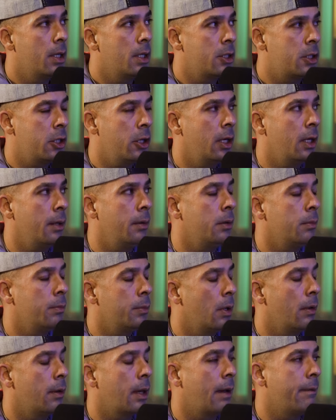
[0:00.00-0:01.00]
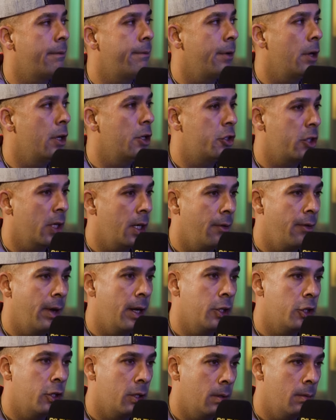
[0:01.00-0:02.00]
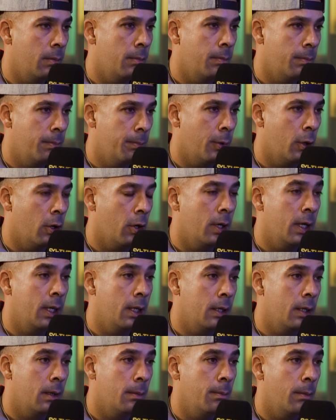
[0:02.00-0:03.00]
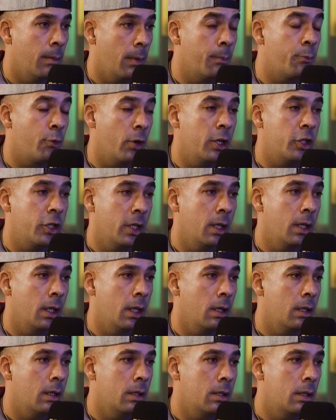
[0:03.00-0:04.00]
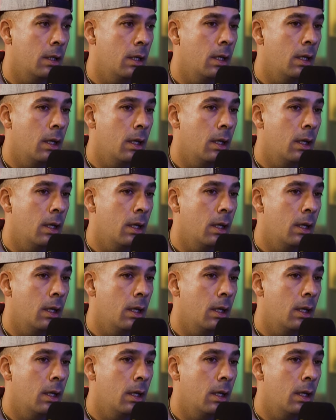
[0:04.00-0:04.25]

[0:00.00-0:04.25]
certainly like first generation born Indian, British Indians,